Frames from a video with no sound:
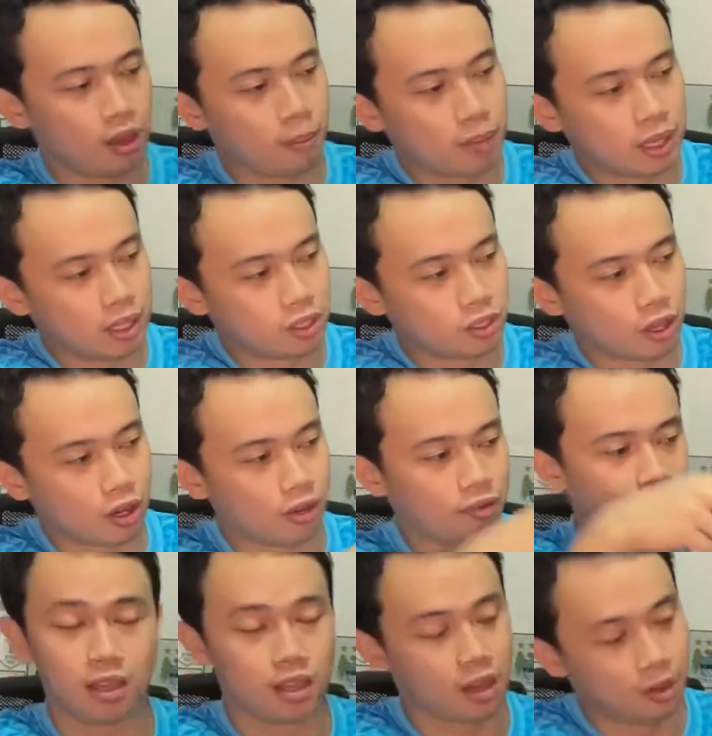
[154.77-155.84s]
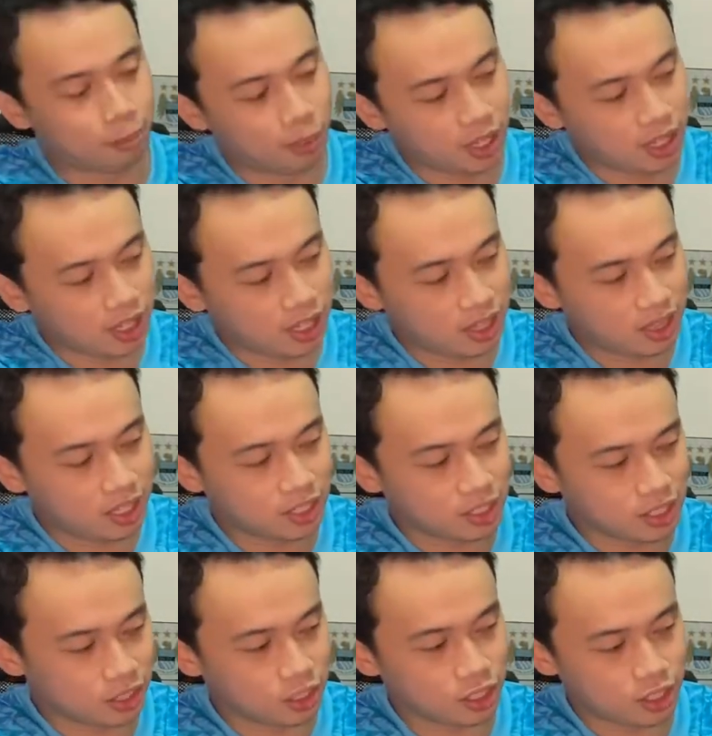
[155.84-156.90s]
peels off pretty
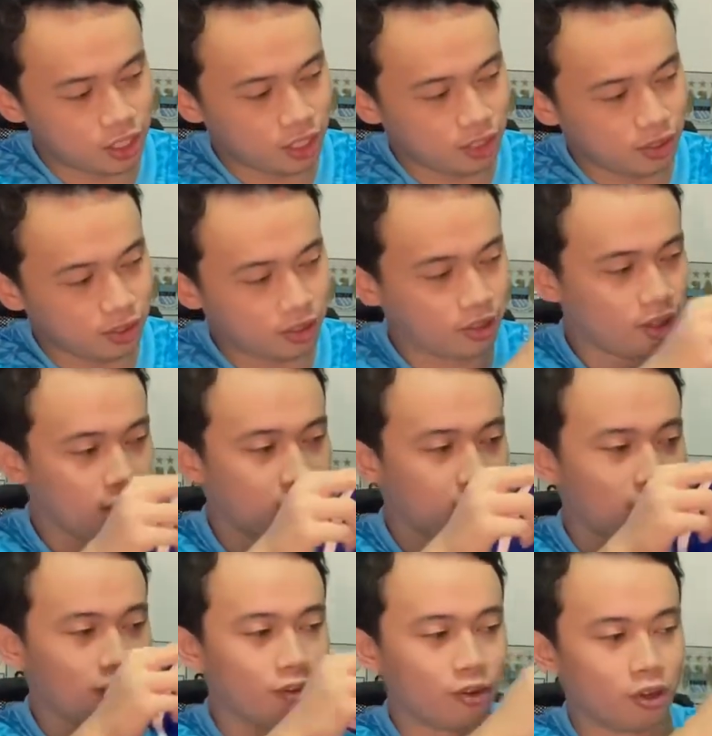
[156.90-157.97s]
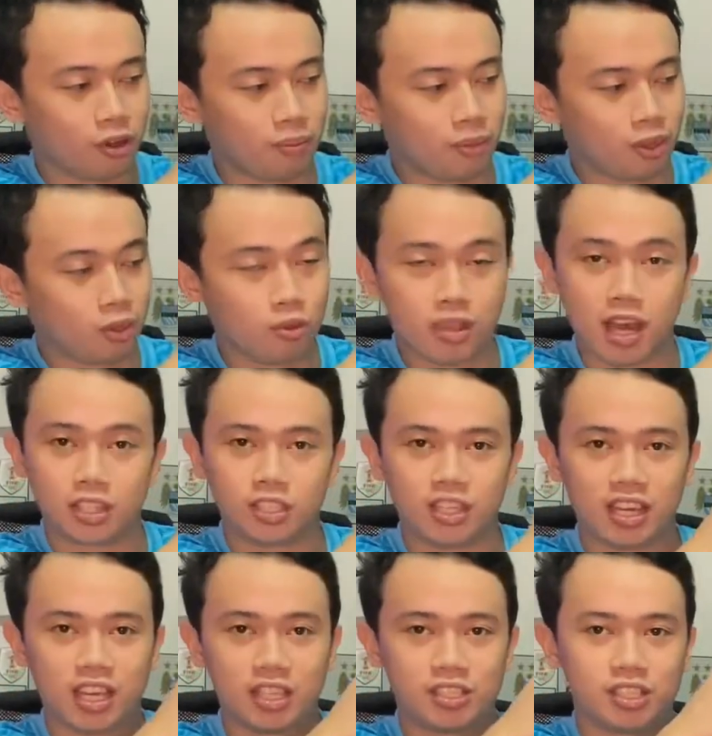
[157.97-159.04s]
decent jersey from the
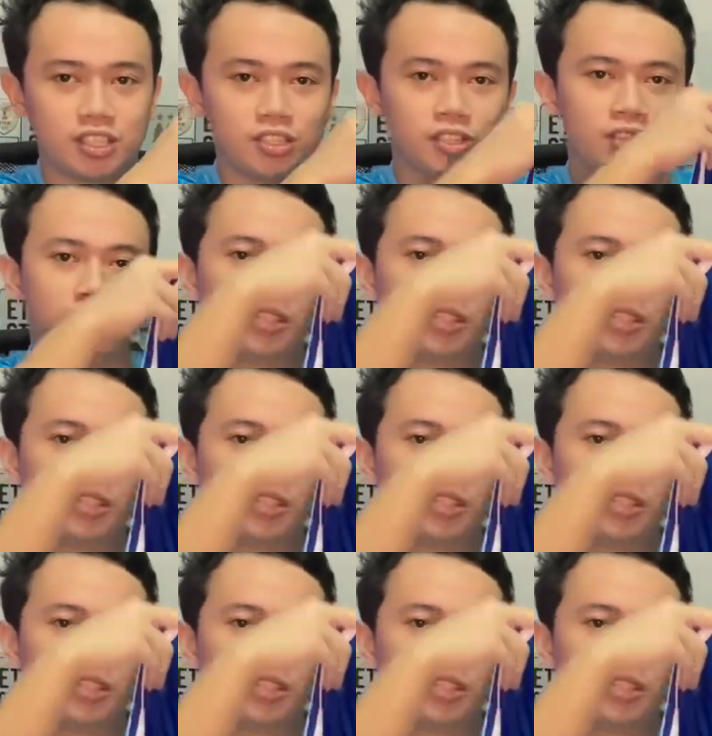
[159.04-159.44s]
2008 season.